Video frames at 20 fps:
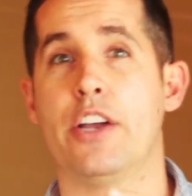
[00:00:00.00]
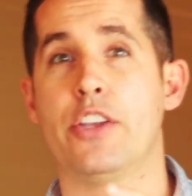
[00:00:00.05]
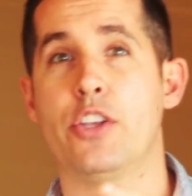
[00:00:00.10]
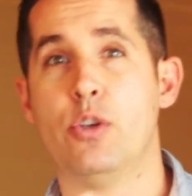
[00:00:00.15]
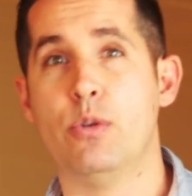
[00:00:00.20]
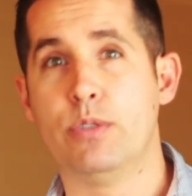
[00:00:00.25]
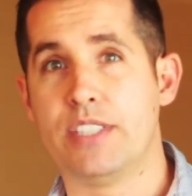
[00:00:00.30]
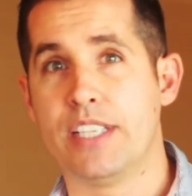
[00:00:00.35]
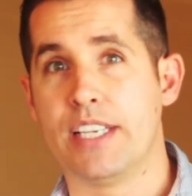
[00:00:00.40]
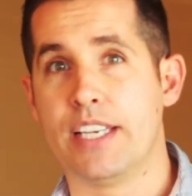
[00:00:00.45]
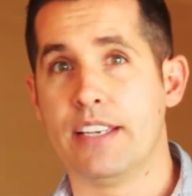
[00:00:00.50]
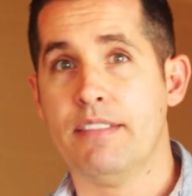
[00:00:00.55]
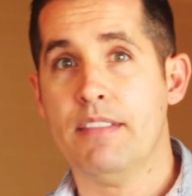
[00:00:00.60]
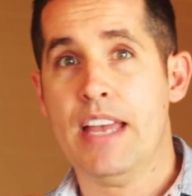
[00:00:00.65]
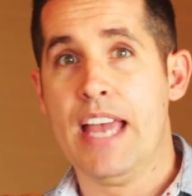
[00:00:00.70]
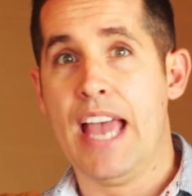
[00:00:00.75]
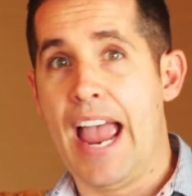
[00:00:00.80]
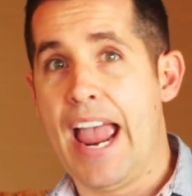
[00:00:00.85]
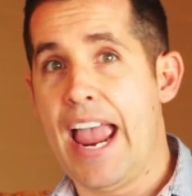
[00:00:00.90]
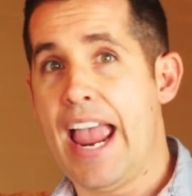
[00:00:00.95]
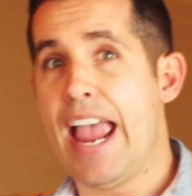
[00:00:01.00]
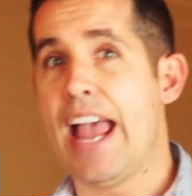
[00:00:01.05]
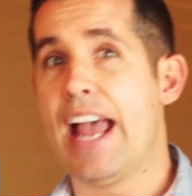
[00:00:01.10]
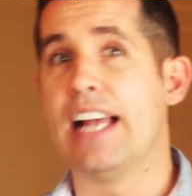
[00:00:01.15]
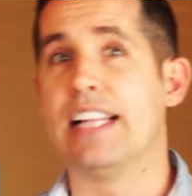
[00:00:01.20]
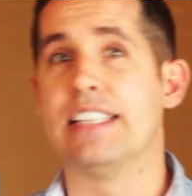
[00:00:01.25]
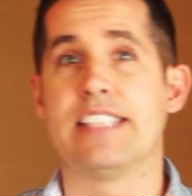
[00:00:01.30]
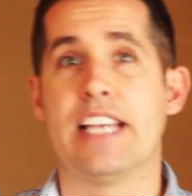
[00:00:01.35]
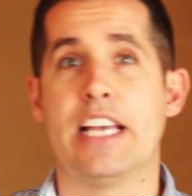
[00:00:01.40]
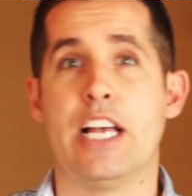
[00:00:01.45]
using
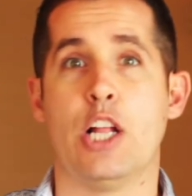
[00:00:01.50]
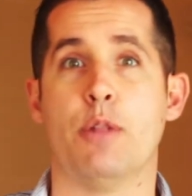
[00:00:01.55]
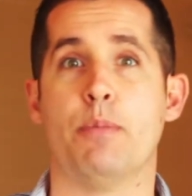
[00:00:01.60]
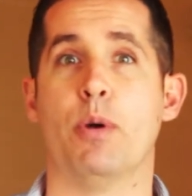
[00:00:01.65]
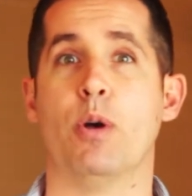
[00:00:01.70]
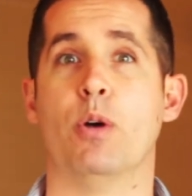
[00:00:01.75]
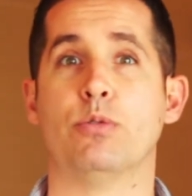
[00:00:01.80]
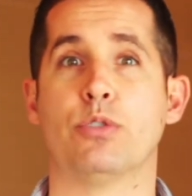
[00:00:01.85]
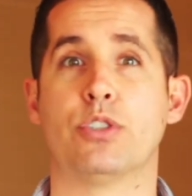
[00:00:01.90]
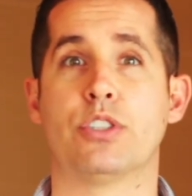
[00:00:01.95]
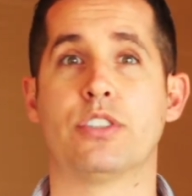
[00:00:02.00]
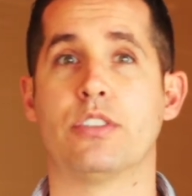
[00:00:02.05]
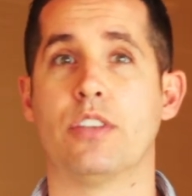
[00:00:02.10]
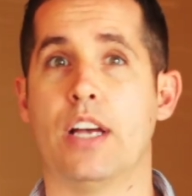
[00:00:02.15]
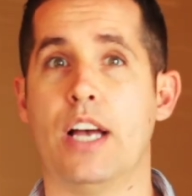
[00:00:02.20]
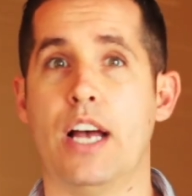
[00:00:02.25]
hands, elbows,